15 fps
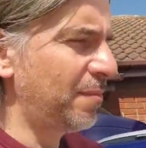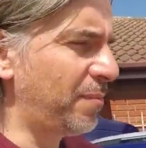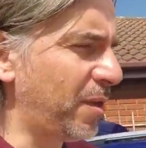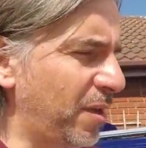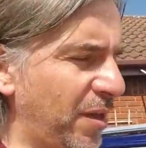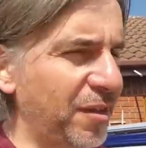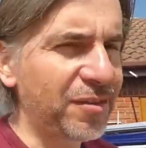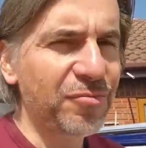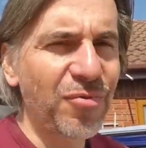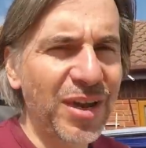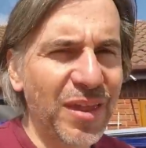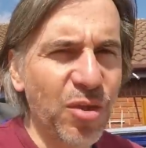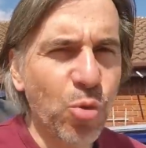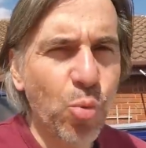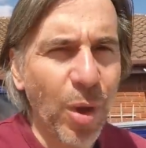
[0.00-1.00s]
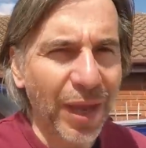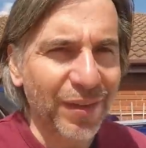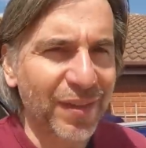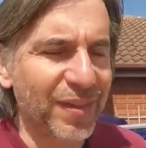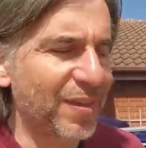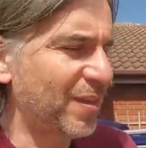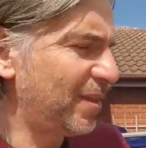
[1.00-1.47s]
but it's really the
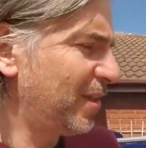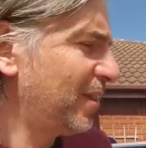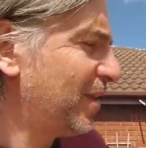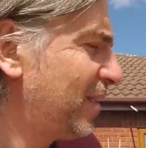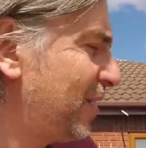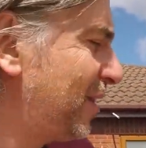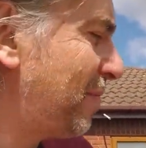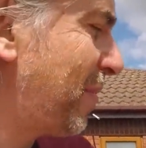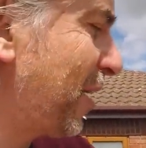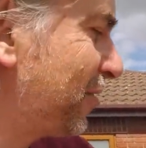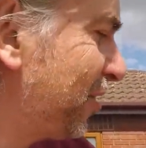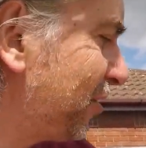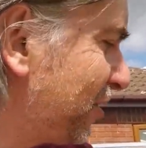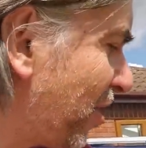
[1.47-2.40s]
width that makes these